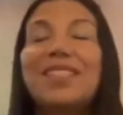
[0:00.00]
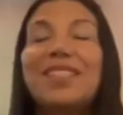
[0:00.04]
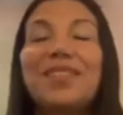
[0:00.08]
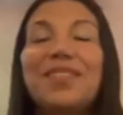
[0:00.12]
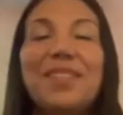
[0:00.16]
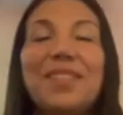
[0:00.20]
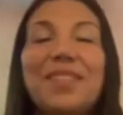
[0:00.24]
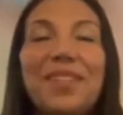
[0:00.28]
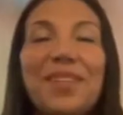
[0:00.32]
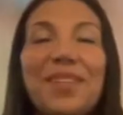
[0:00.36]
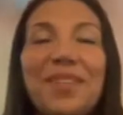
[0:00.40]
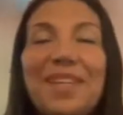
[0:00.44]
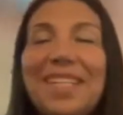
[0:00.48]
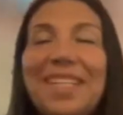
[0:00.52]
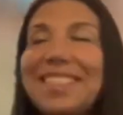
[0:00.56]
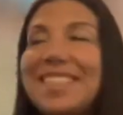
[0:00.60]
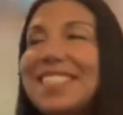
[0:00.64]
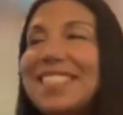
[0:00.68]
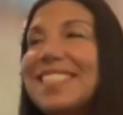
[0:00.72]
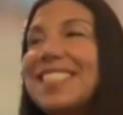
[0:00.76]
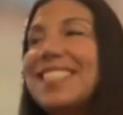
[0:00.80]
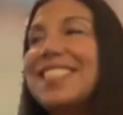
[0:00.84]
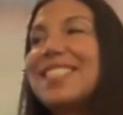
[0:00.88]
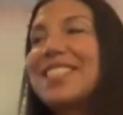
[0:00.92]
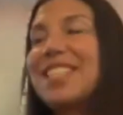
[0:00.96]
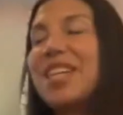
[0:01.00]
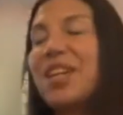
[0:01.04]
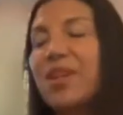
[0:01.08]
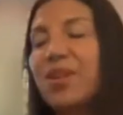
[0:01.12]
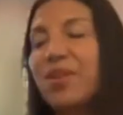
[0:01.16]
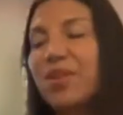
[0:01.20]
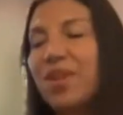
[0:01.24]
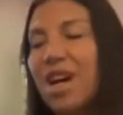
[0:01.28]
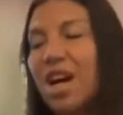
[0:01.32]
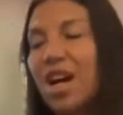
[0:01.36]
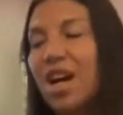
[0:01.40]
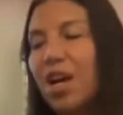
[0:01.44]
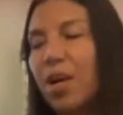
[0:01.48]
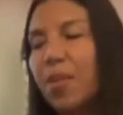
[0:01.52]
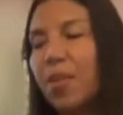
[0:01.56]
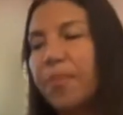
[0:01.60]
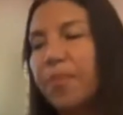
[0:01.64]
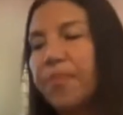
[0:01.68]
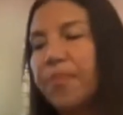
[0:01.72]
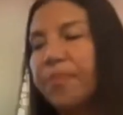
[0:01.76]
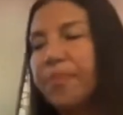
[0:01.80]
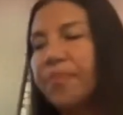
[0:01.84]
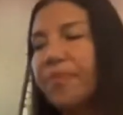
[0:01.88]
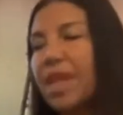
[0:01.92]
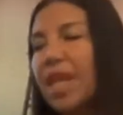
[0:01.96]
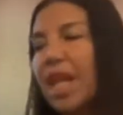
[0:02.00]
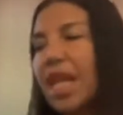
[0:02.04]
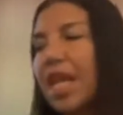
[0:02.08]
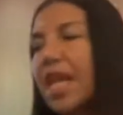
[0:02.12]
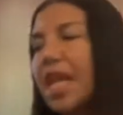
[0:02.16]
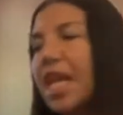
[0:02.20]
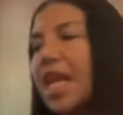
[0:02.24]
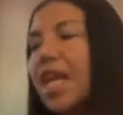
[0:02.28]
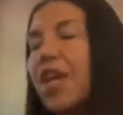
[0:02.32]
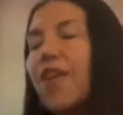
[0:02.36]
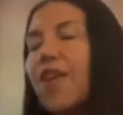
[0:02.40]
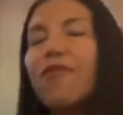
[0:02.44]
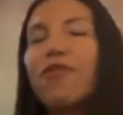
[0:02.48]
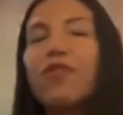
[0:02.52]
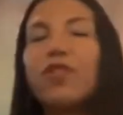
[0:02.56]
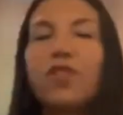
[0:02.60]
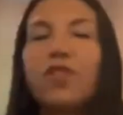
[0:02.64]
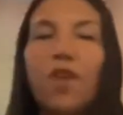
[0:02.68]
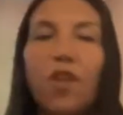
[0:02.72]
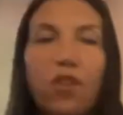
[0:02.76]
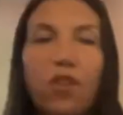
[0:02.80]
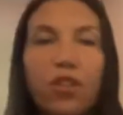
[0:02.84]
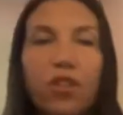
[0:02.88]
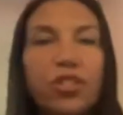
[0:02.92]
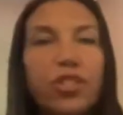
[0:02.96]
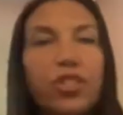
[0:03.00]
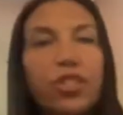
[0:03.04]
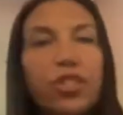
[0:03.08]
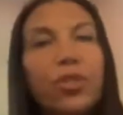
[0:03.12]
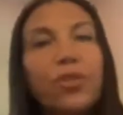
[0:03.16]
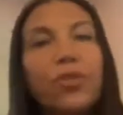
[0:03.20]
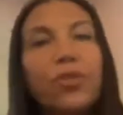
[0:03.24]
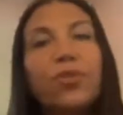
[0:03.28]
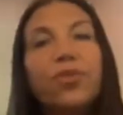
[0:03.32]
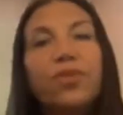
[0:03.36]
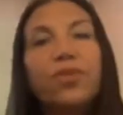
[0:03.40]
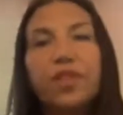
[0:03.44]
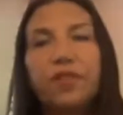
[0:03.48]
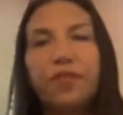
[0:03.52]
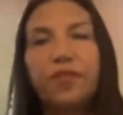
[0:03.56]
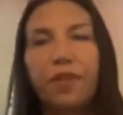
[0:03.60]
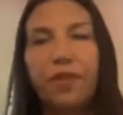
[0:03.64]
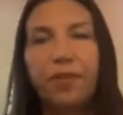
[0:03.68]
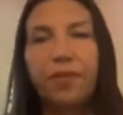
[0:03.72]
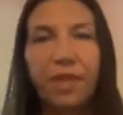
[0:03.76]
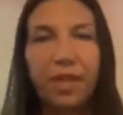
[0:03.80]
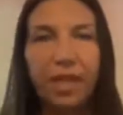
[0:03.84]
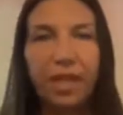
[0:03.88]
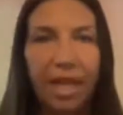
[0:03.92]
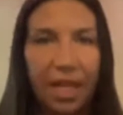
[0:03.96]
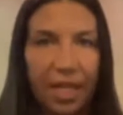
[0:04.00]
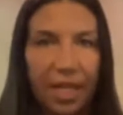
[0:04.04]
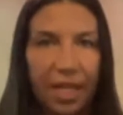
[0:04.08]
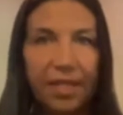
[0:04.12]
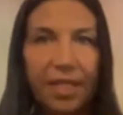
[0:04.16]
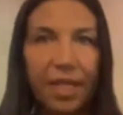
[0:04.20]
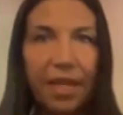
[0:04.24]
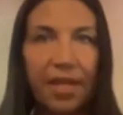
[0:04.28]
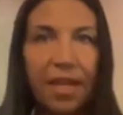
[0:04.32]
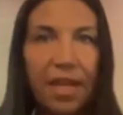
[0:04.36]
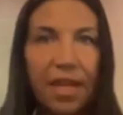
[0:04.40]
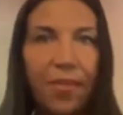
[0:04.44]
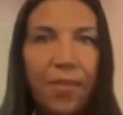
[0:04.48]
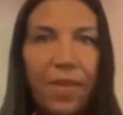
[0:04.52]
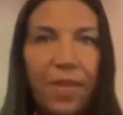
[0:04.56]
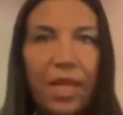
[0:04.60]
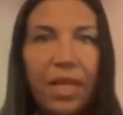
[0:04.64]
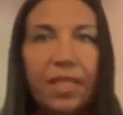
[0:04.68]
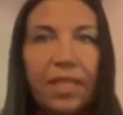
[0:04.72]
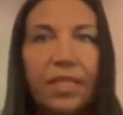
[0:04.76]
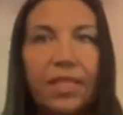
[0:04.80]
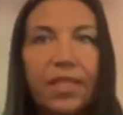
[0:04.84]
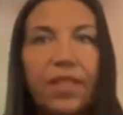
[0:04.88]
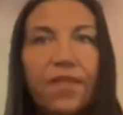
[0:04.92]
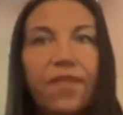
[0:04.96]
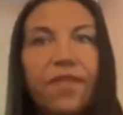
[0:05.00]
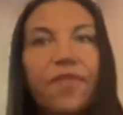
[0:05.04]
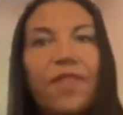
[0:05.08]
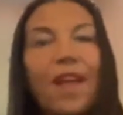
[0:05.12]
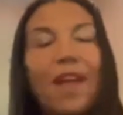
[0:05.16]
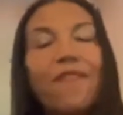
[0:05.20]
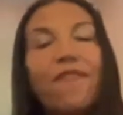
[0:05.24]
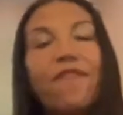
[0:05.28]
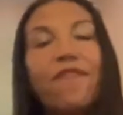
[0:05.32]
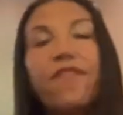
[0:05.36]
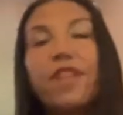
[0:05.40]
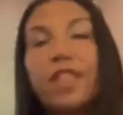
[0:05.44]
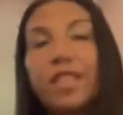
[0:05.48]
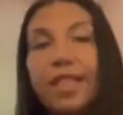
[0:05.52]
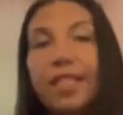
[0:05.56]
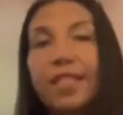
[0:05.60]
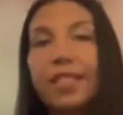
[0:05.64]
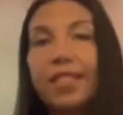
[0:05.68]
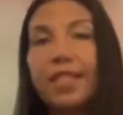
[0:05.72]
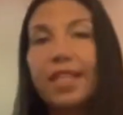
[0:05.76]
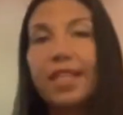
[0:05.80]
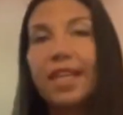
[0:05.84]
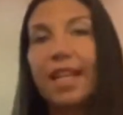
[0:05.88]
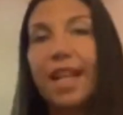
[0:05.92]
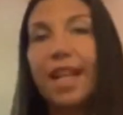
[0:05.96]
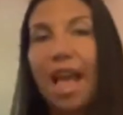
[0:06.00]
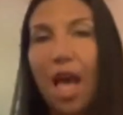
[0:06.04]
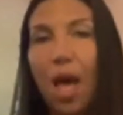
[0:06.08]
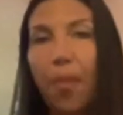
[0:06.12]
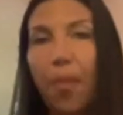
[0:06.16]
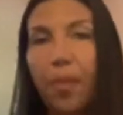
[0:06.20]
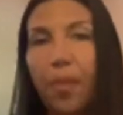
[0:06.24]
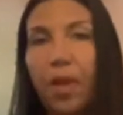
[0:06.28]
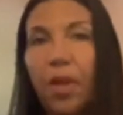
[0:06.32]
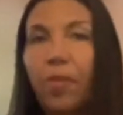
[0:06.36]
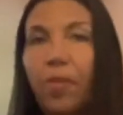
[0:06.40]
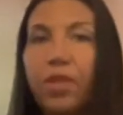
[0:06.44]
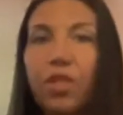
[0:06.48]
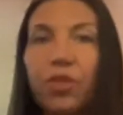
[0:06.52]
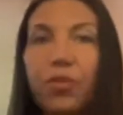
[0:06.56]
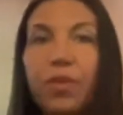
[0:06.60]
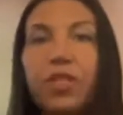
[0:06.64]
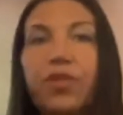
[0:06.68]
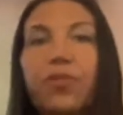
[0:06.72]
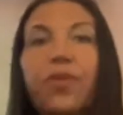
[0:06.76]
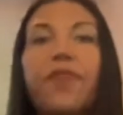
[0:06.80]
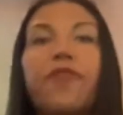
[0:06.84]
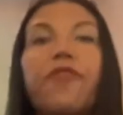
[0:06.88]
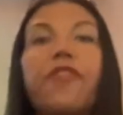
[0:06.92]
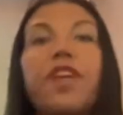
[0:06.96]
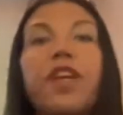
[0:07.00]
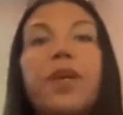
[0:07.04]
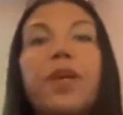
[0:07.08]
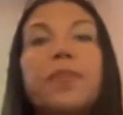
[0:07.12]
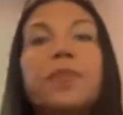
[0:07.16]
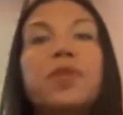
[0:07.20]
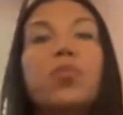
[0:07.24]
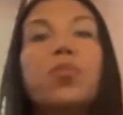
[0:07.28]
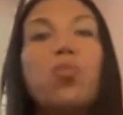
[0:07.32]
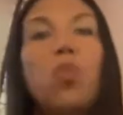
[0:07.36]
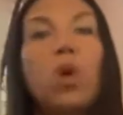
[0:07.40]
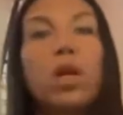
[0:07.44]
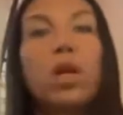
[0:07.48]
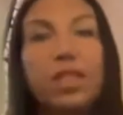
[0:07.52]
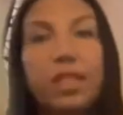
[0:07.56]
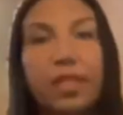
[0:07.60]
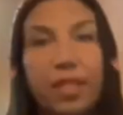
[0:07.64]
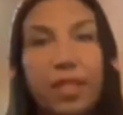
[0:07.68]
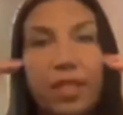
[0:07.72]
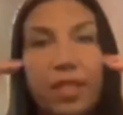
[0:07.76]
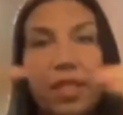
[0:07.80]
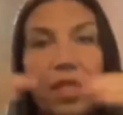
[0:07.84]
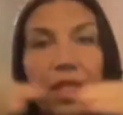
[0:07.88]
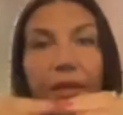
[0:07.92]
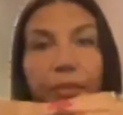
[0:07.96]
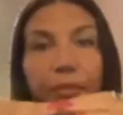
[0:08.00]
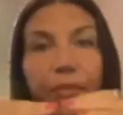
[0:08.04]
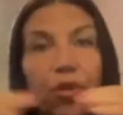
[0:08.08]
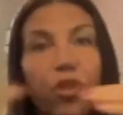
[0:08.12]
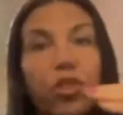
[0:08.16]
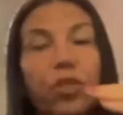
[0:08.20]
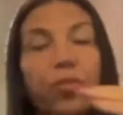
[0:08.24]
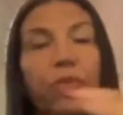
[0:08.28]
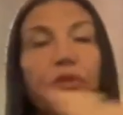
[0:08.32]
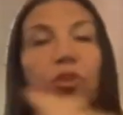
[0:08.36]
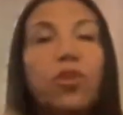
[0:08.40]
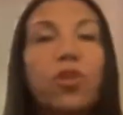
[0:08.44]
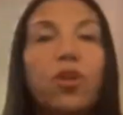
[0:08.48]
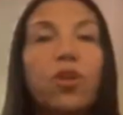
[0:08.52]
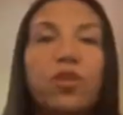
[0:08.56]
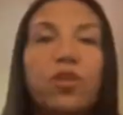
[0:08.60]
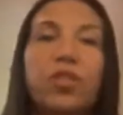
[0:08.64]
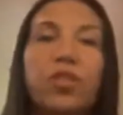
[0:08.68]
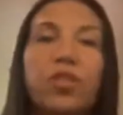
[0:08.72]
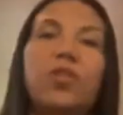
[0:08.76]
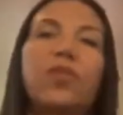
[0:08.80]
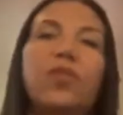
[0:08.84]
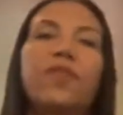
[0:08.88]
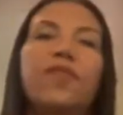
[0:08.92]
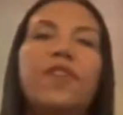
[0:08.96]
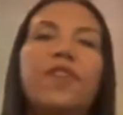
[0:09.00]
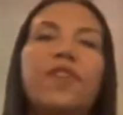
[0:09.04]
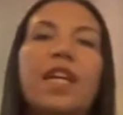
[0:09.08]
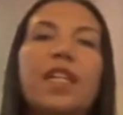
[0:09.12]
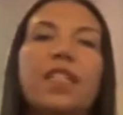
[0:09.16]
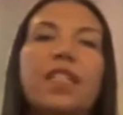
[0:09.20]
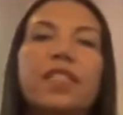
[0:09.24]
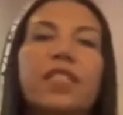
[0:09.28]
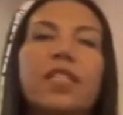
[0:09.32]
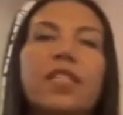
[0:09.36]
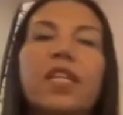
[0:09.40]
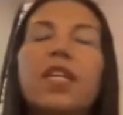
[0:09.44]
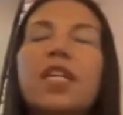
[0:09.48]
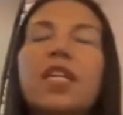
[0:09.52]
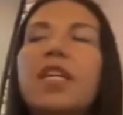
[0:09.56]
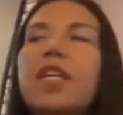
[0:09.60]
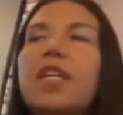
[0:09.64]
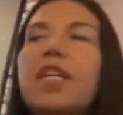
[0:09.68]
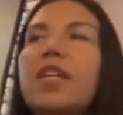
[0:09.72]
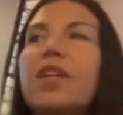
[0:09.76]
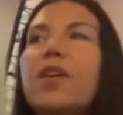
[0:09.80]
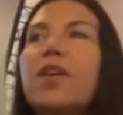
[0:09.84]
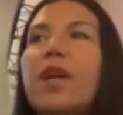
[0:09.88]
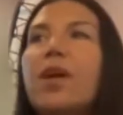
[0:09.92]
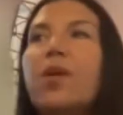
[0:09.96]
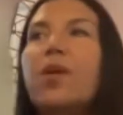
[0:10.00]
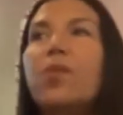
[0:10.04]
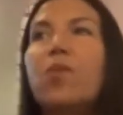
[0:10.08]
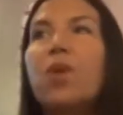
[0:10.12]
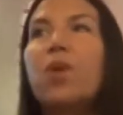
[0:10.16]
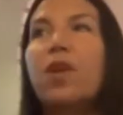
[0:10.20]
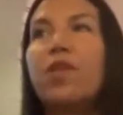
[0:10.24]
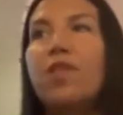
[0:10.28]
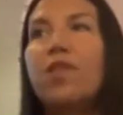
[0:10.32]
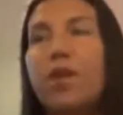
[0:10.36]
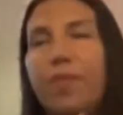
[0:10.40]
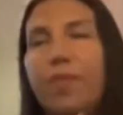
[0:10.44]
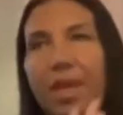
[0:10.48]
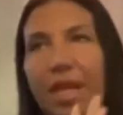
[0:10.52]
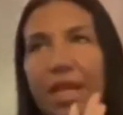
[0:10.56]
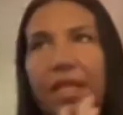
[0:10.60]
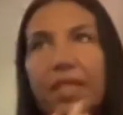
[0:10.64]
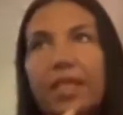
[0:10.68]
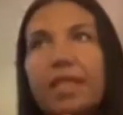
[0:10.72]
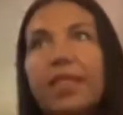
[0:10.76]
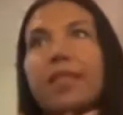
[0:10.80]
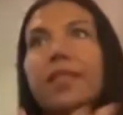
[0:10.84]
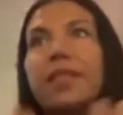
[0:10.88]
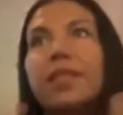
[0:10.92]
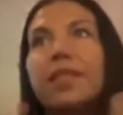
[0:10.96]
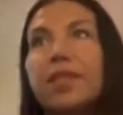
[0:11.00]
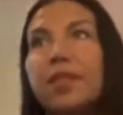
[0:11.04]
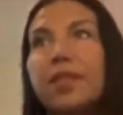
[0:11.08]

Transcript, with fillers: a really good question. So, um, first of all, there's two different relating dynamics that physically can happen between twin flames once the push pull goes into effect. Okay, one of them is